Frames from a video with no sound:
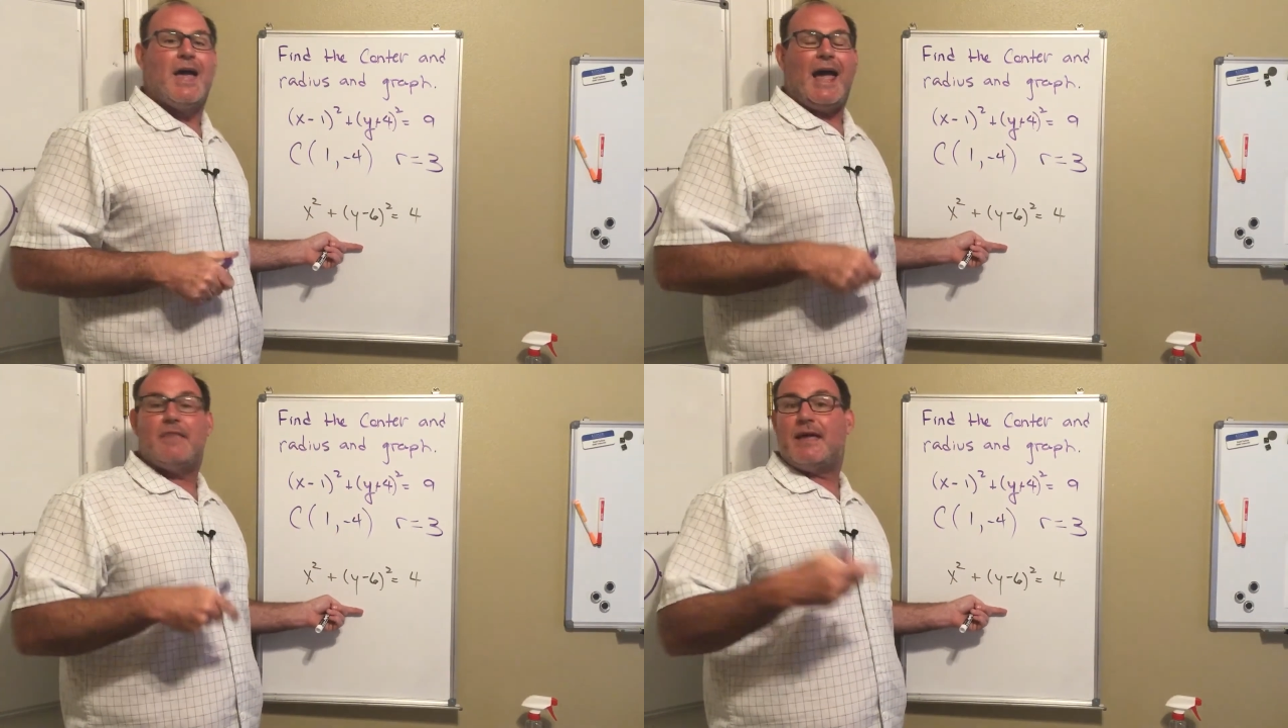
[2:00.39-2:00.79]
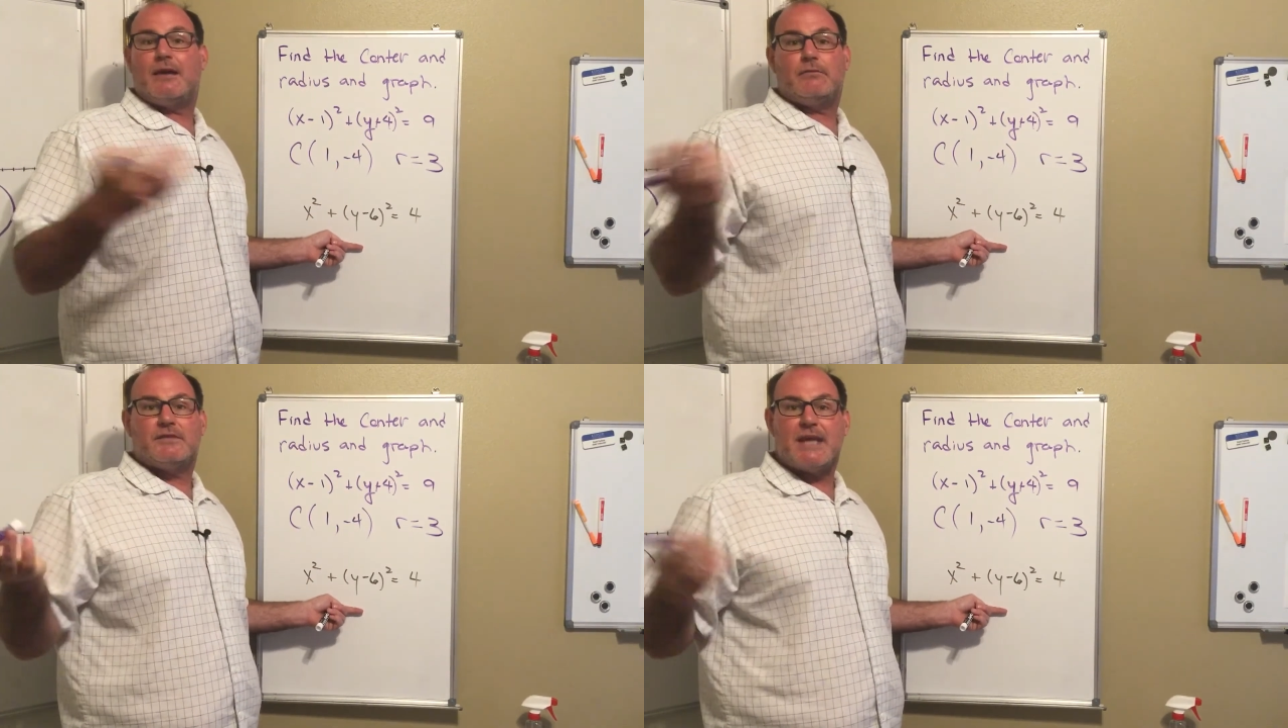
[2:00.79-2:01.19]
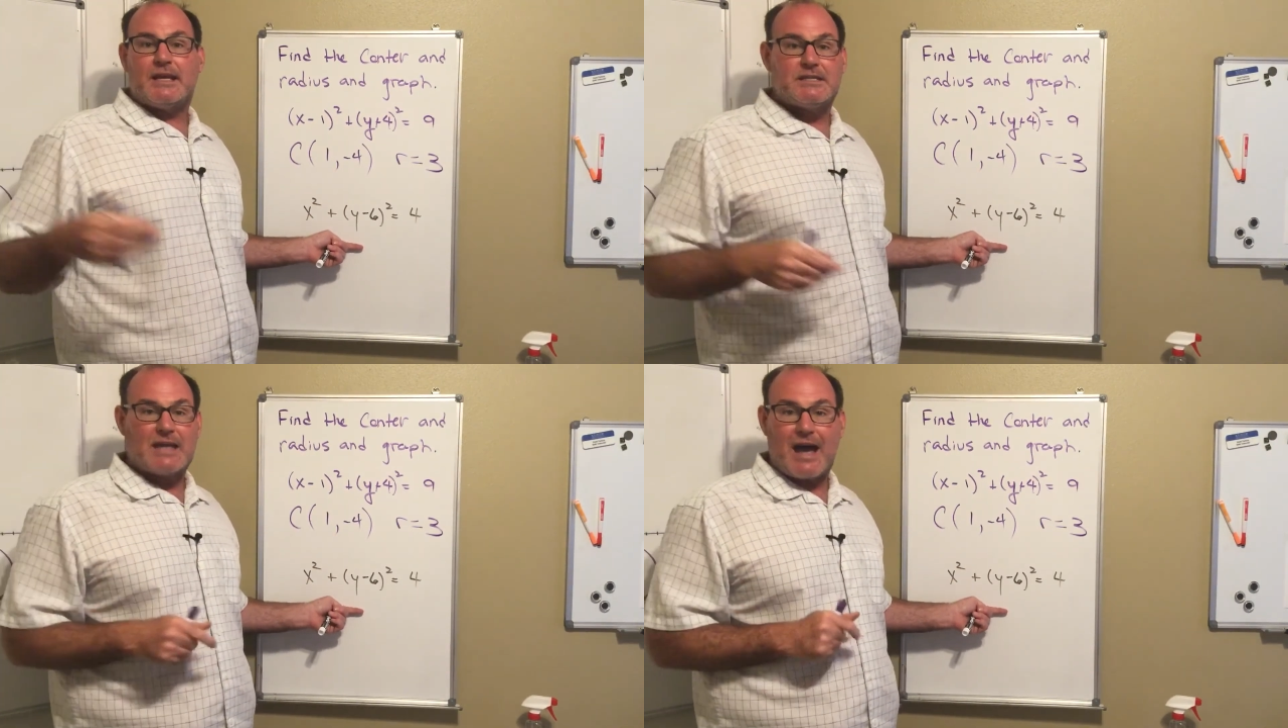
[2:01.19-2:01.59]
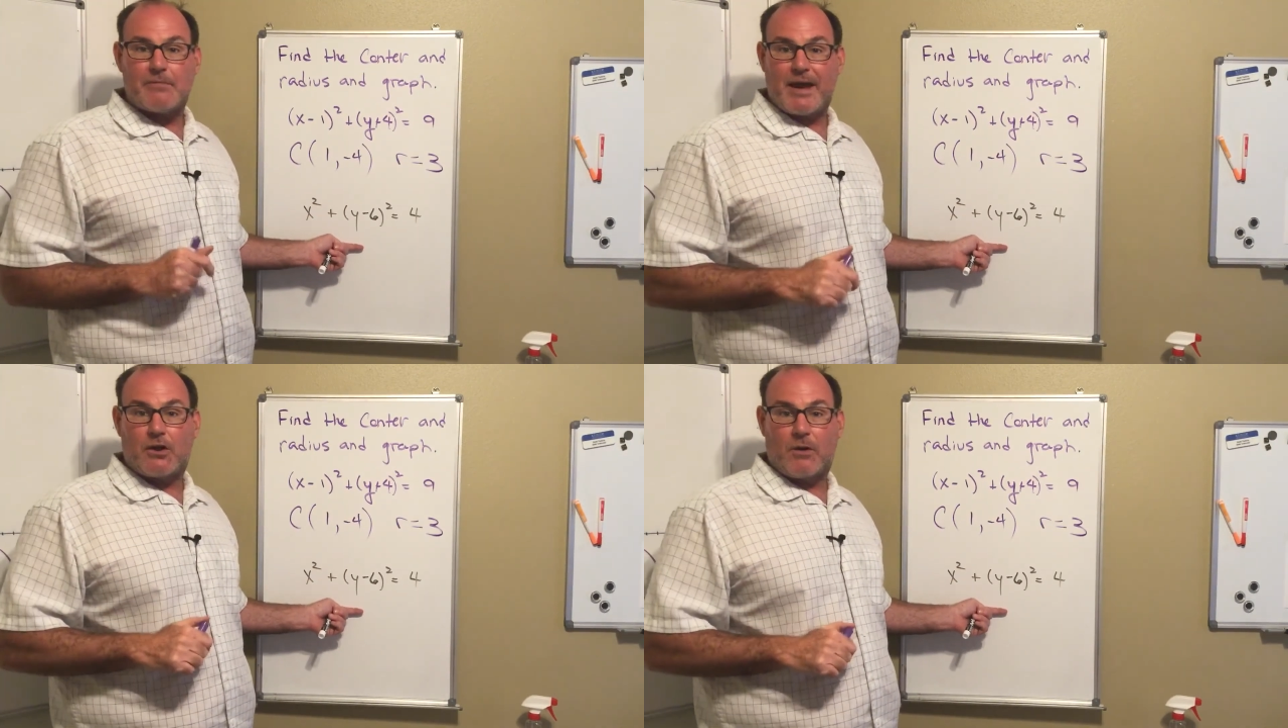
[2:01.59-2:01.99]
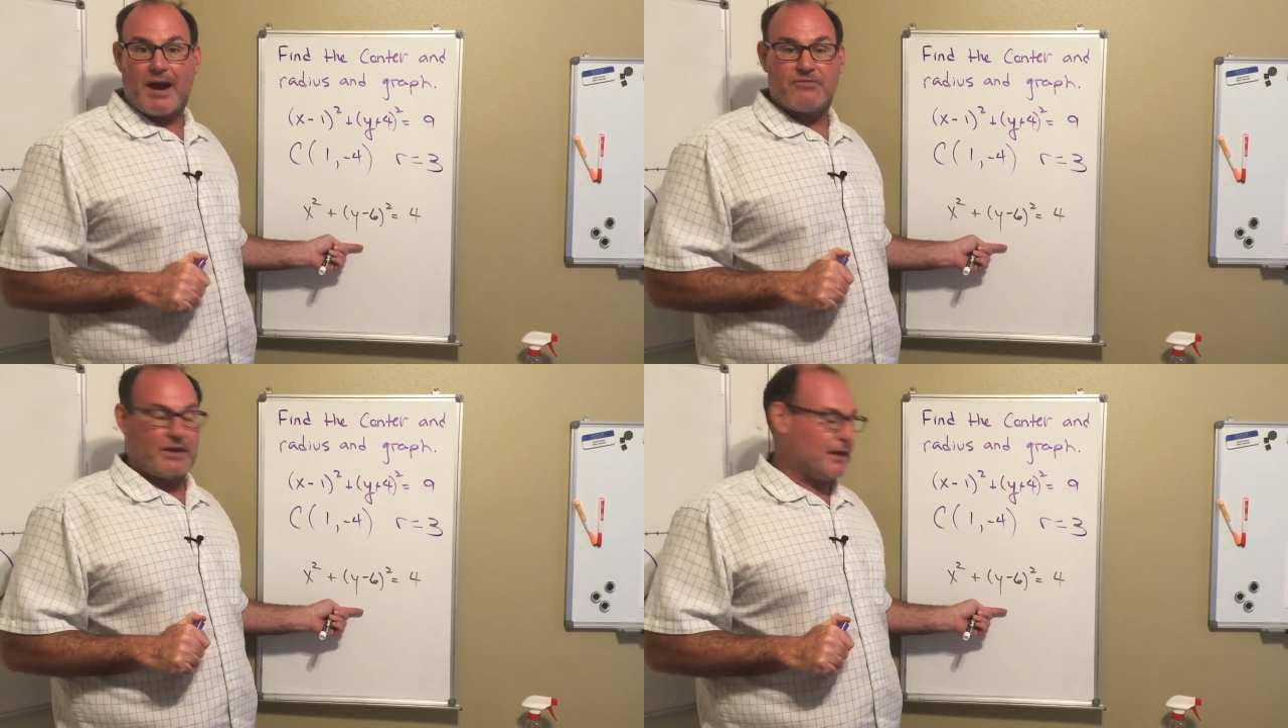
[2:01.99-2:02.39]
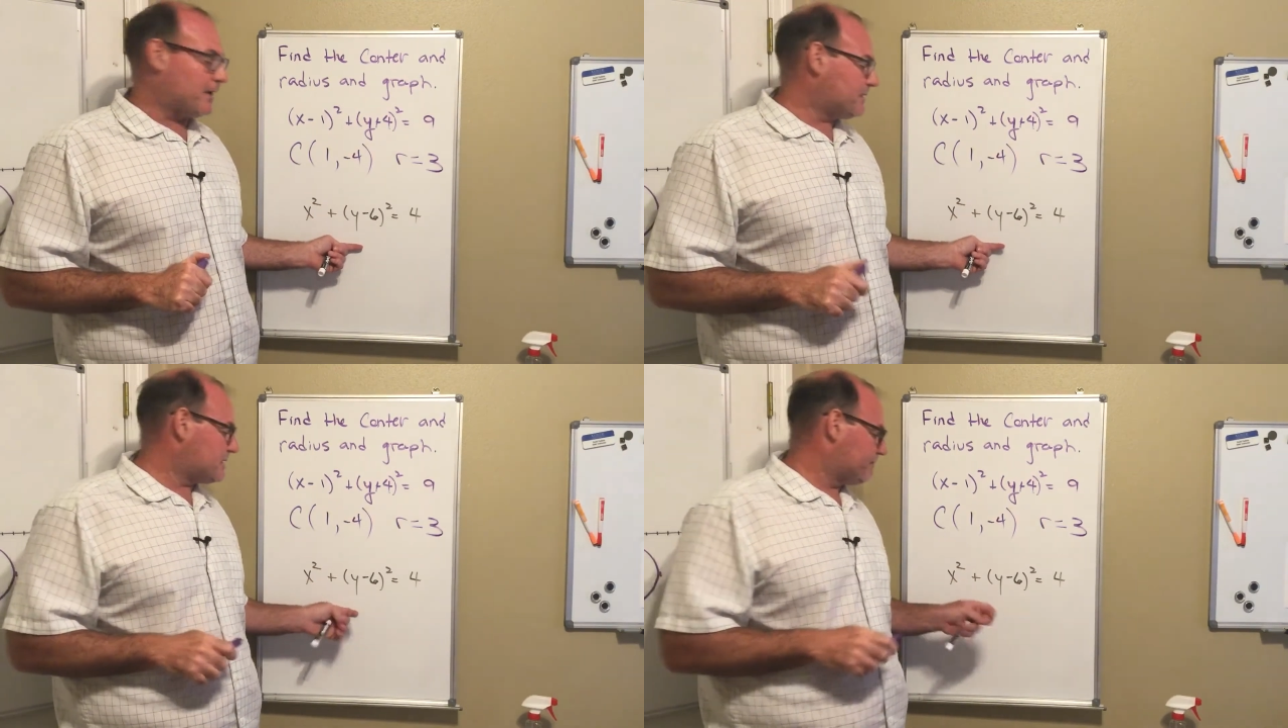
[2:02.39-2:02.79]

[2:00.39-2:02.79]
and then take a stab at graphing it.